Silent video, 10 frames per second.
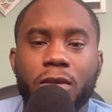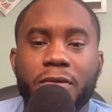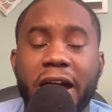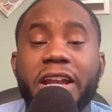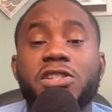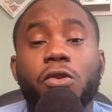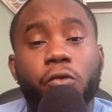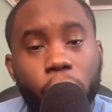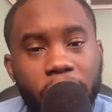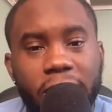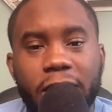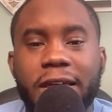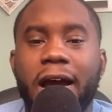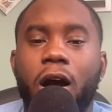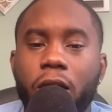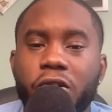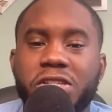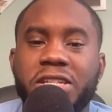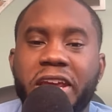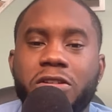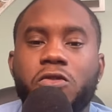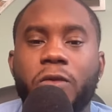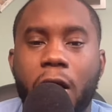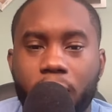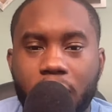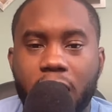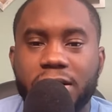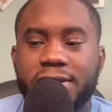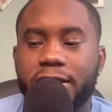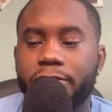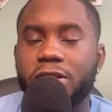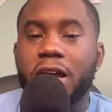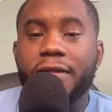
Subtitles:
that is a rookie that understands route concepts,